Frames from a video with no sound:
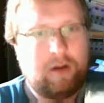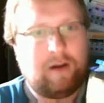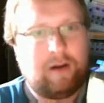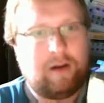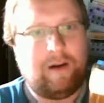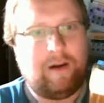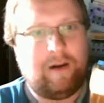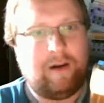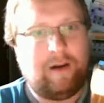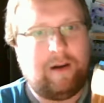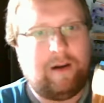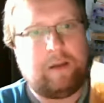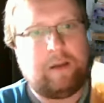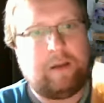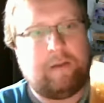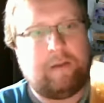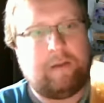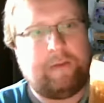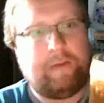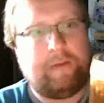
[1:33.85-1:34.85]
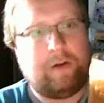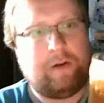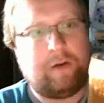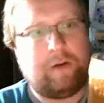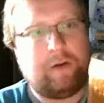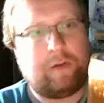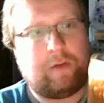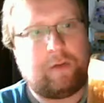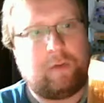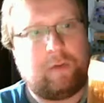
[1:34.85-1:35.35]
less than a
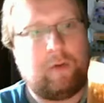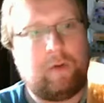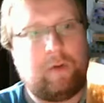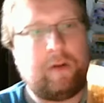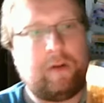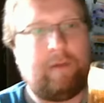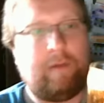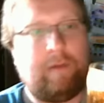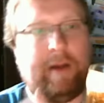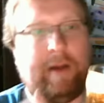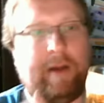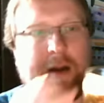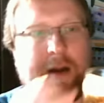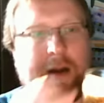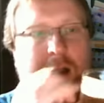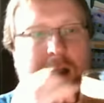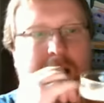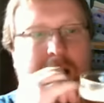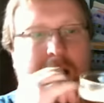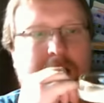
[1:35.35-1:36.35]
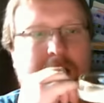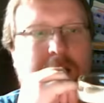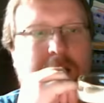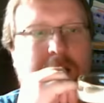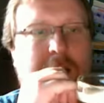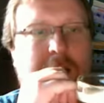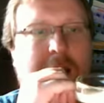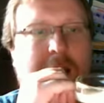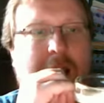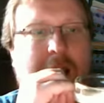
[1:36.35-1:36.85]
finger's worth of head. I'd
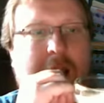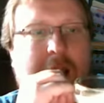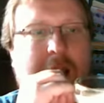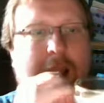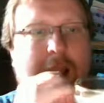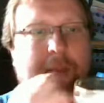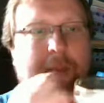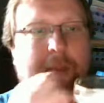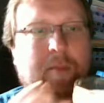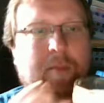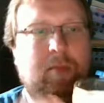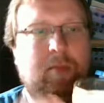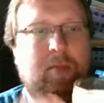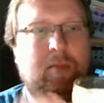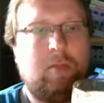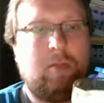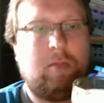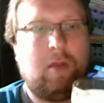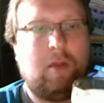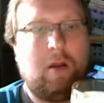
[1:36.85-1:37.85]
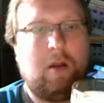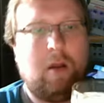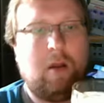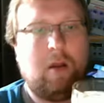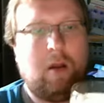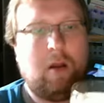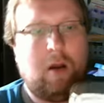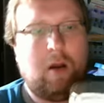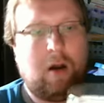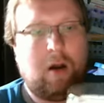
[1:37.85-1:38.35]
say
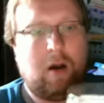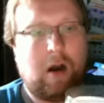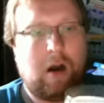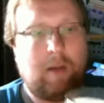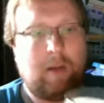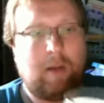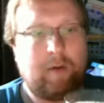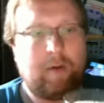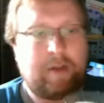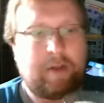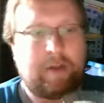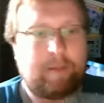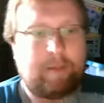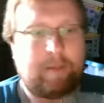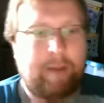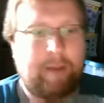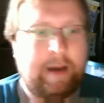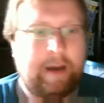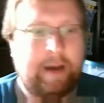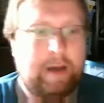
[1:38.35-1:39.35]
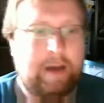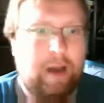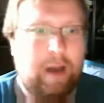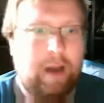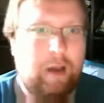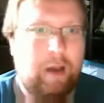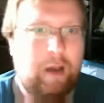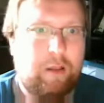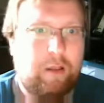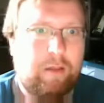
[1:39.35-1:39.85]
almost a
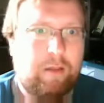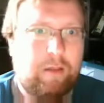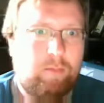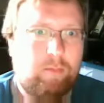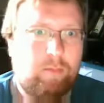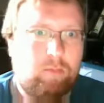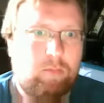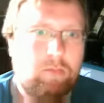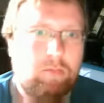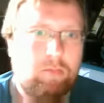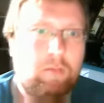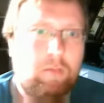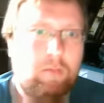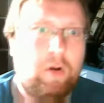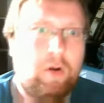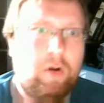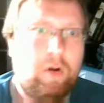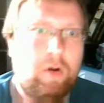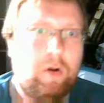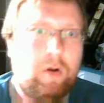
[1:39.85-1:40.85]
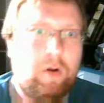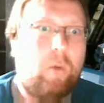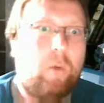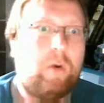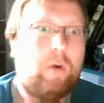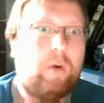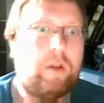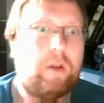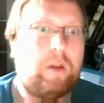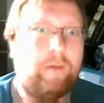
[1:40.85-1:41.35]
pinky's
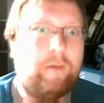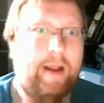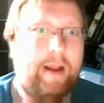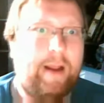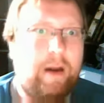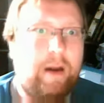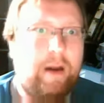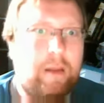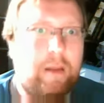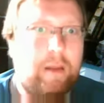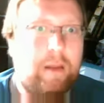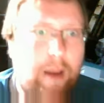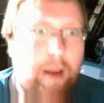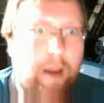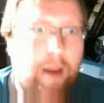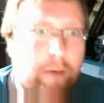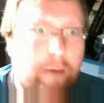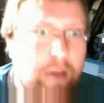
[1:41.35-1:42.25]
worth of head. Let's see how it